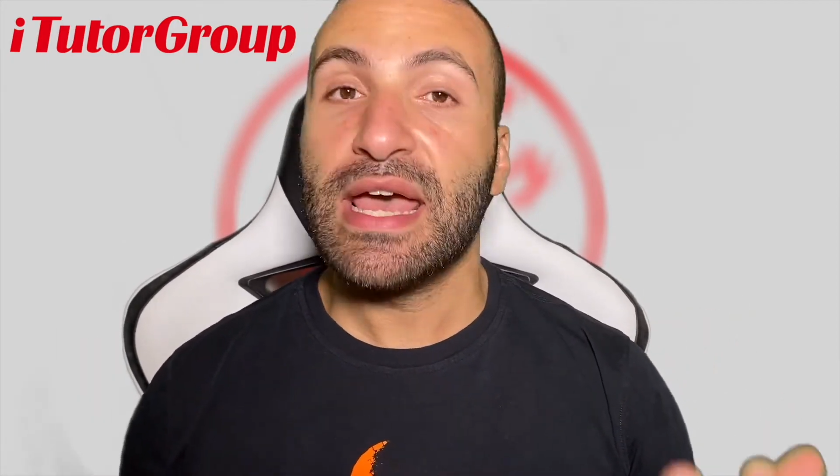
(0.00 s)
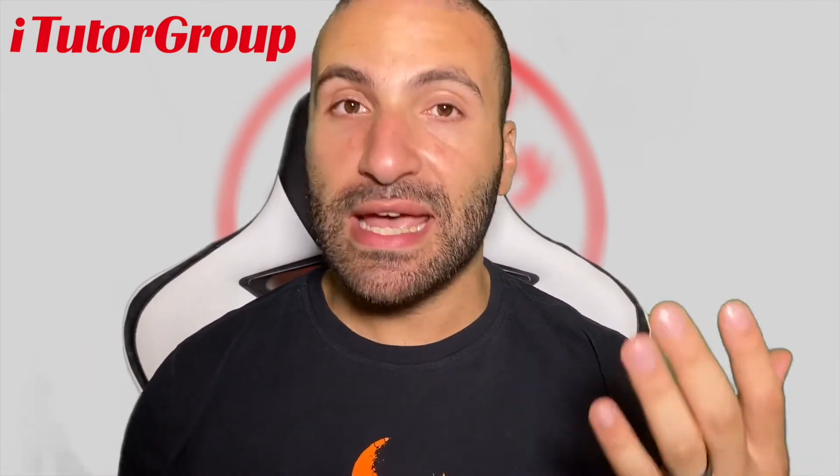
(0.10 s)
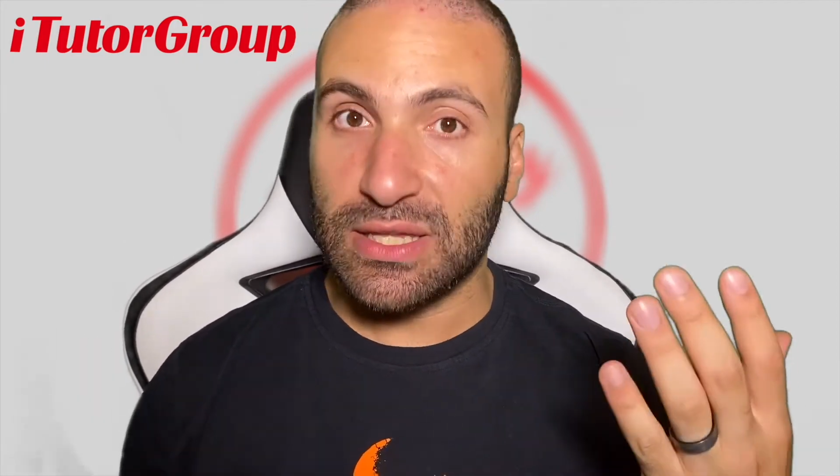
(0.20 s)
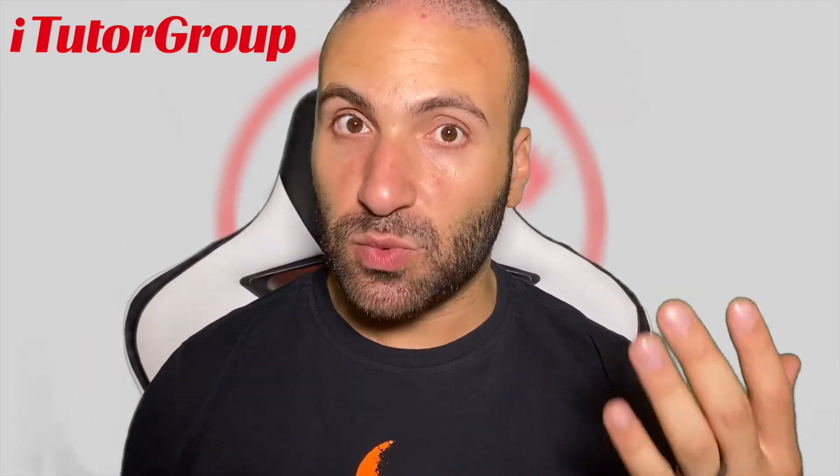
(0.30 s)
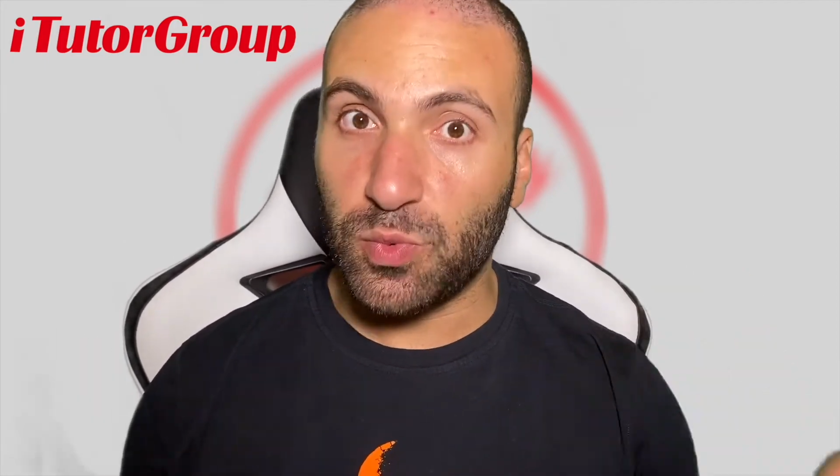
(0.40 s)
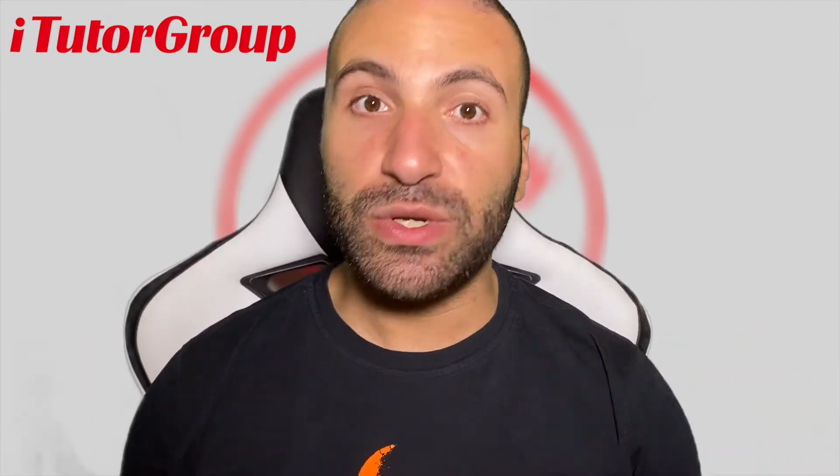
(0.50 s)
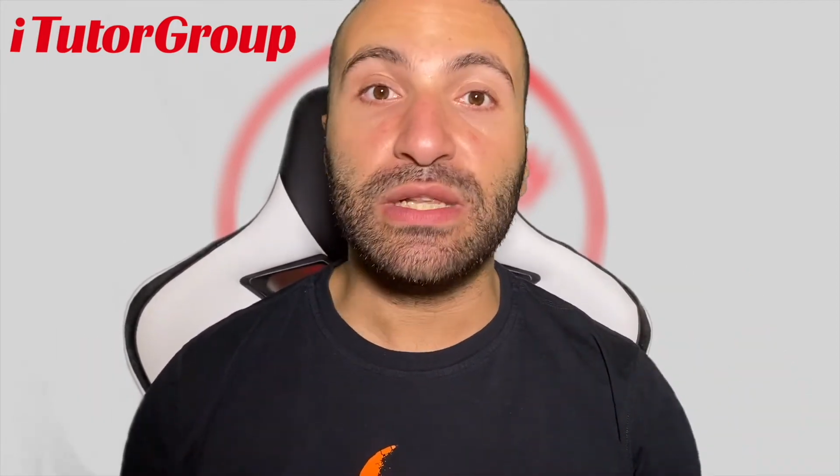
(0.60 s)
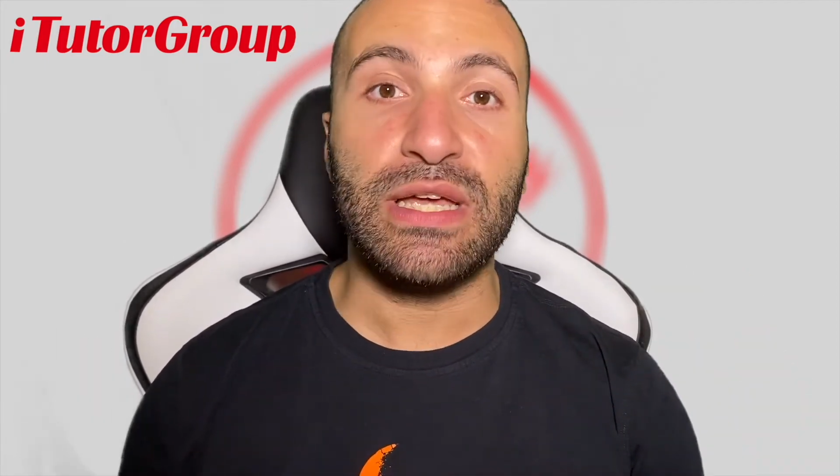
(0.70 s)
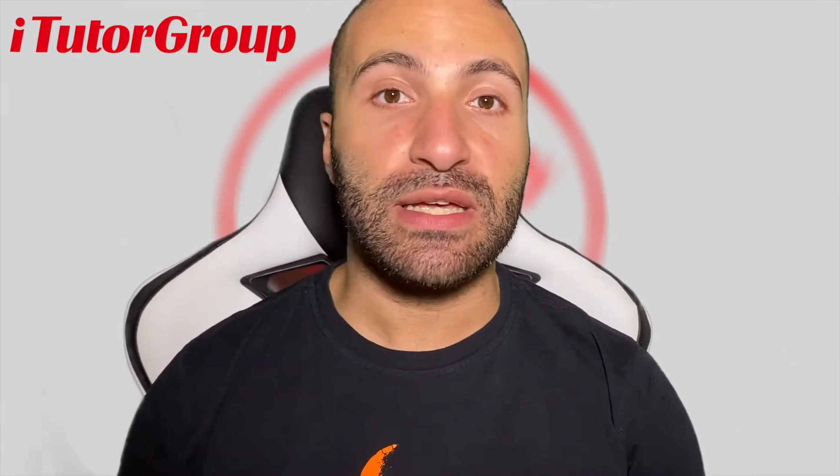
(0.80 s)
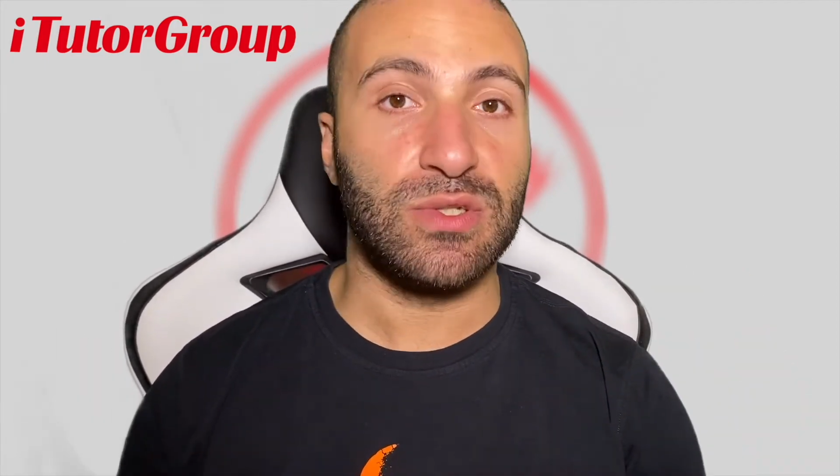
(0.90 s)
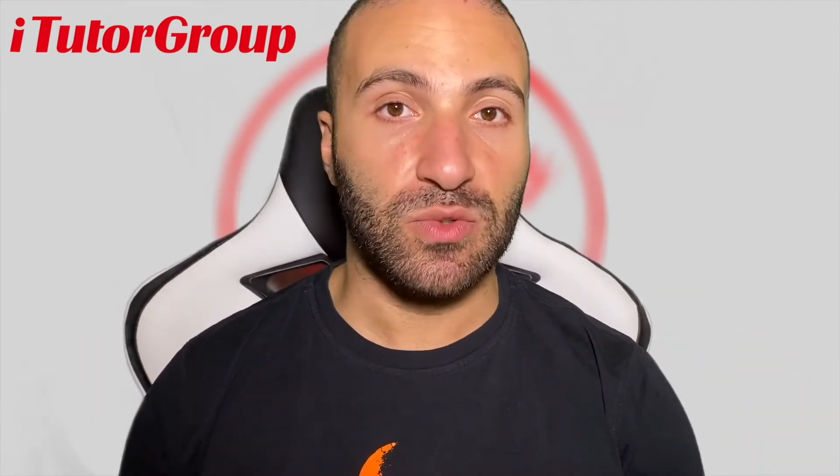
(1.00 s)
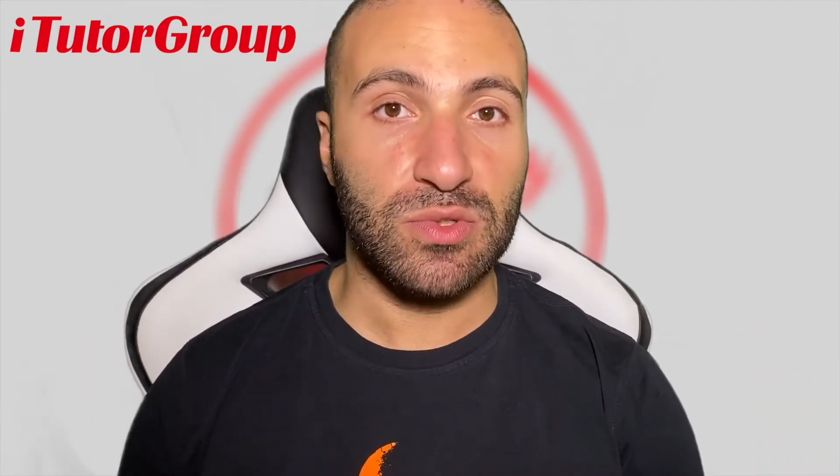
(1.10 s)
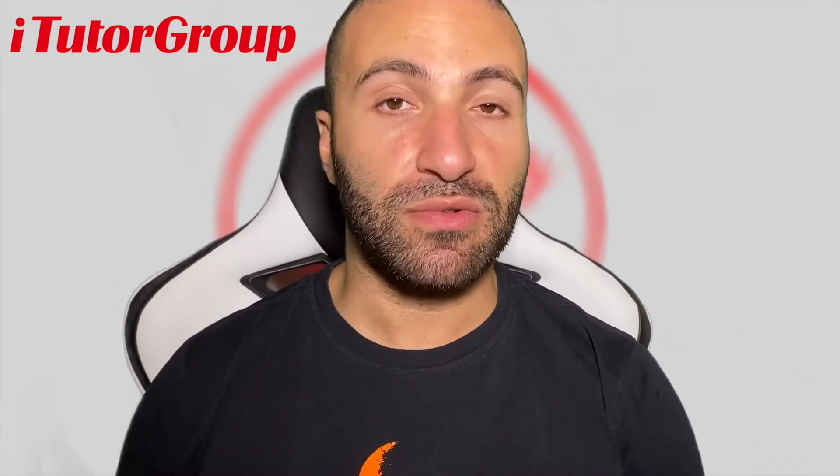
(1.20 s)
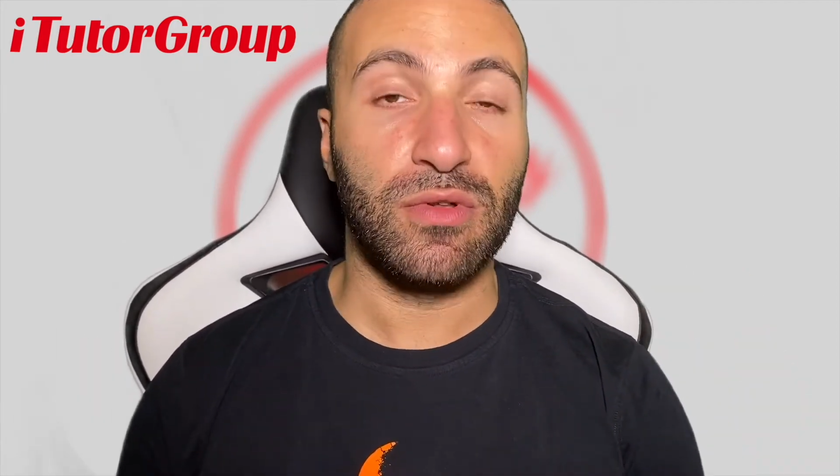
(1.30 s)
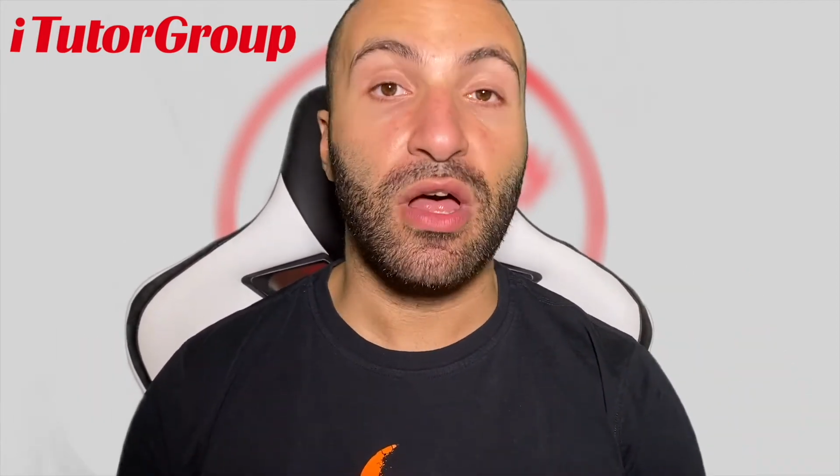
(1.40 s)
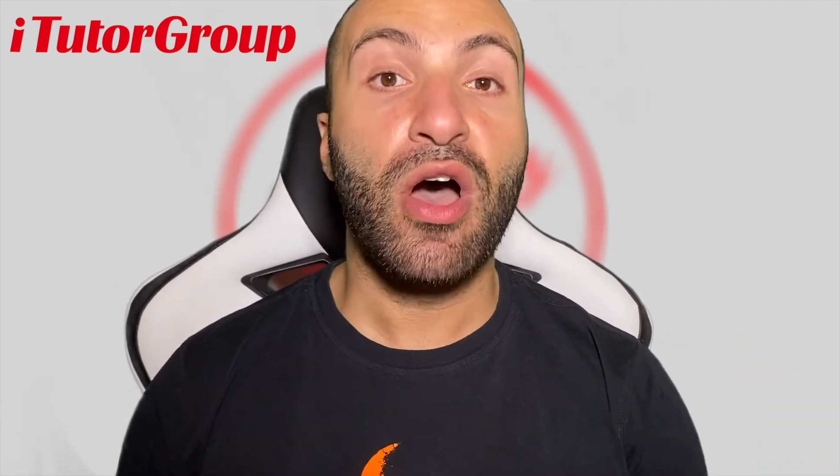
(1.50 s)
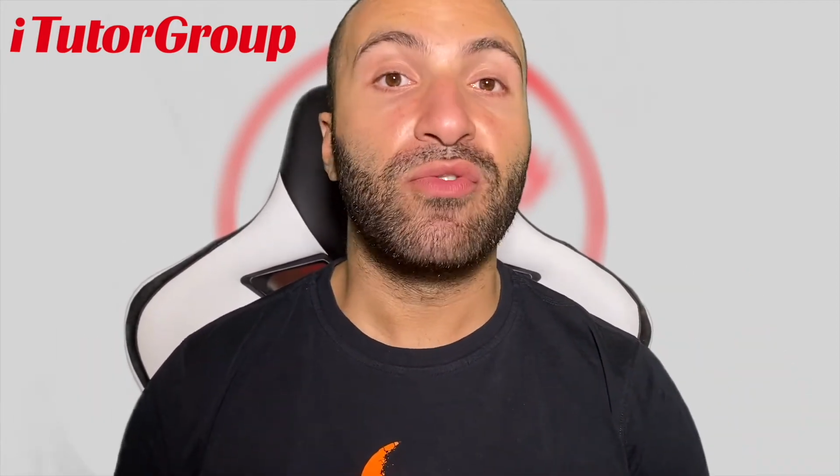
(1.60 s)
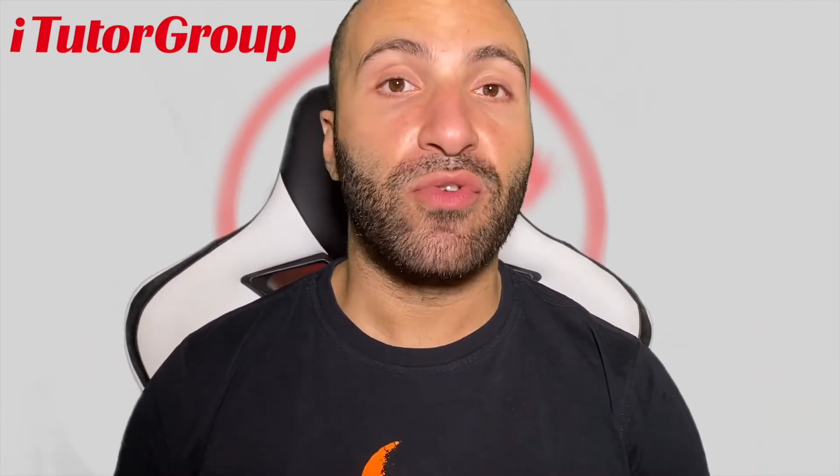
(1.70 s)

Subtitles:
It really is useful